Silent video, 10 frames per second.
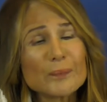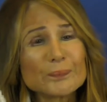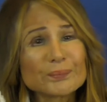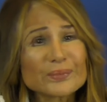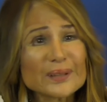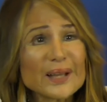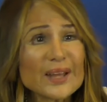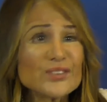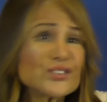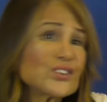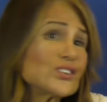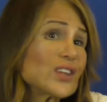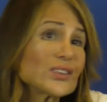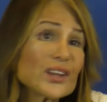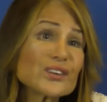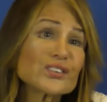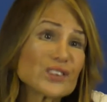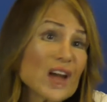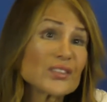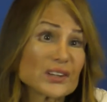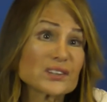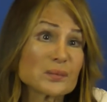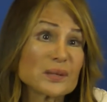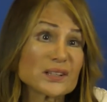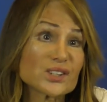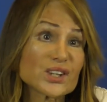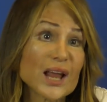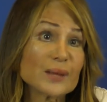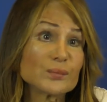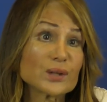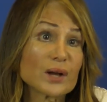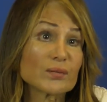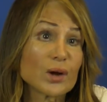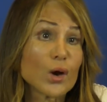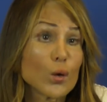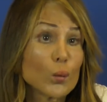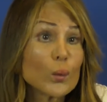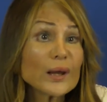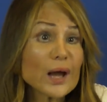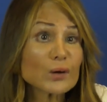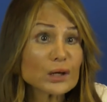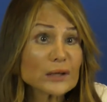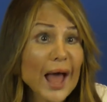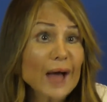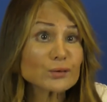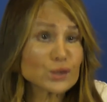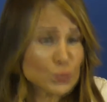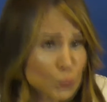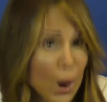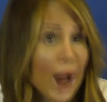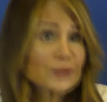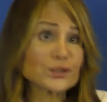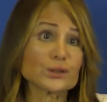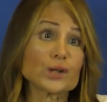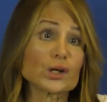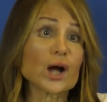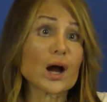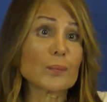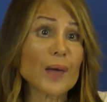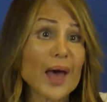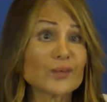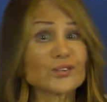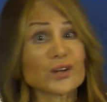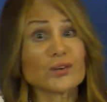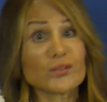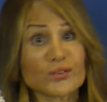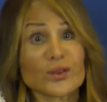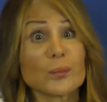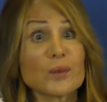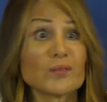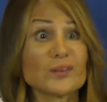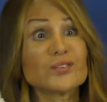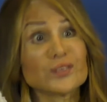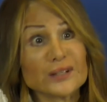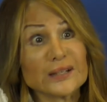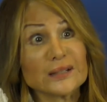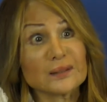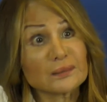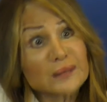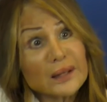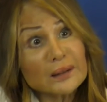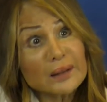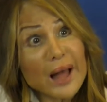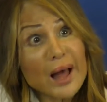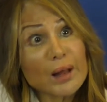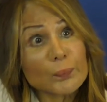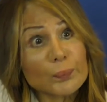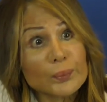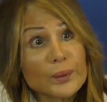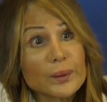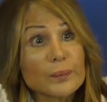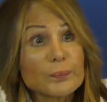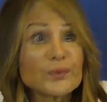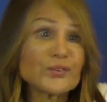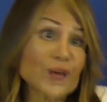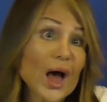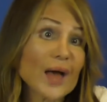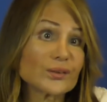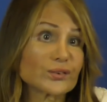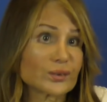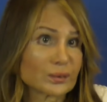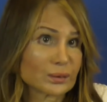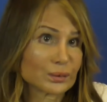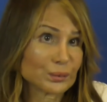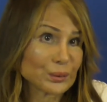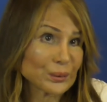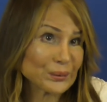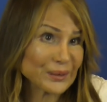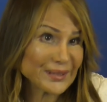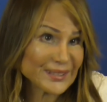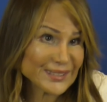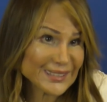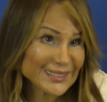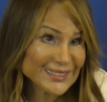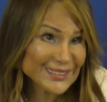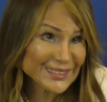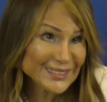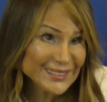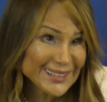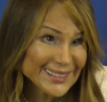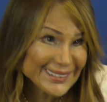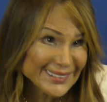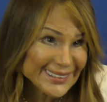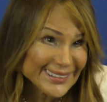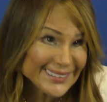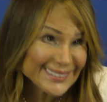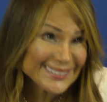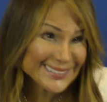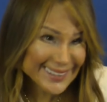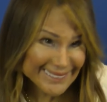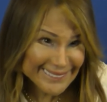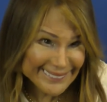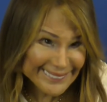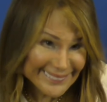Well, it's just that there's nothing to be ashamed of we are allowed to want to look our best, and some of us need a little help. Besides, we're only as sick as our secrets. I